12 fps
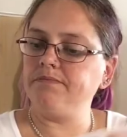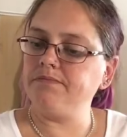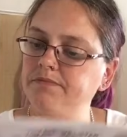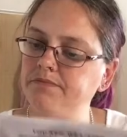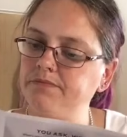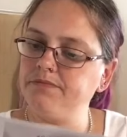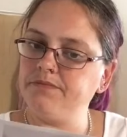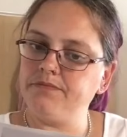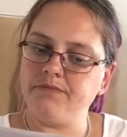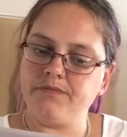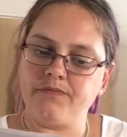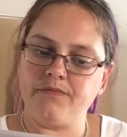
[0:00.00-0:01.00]

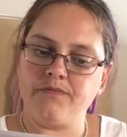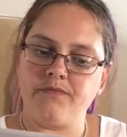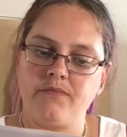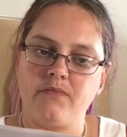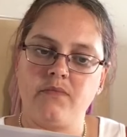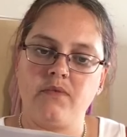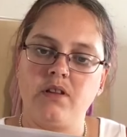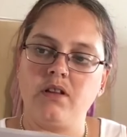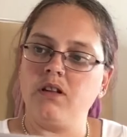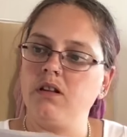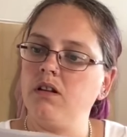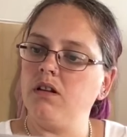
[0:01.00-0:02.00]

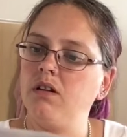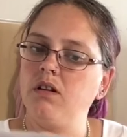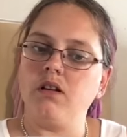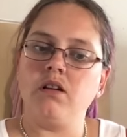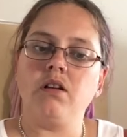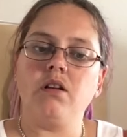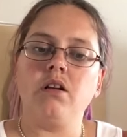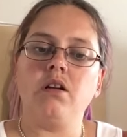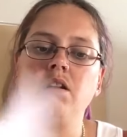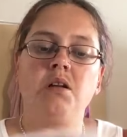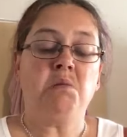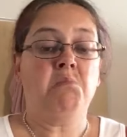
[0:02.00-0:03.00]

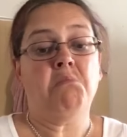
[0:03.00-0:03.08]
(silence)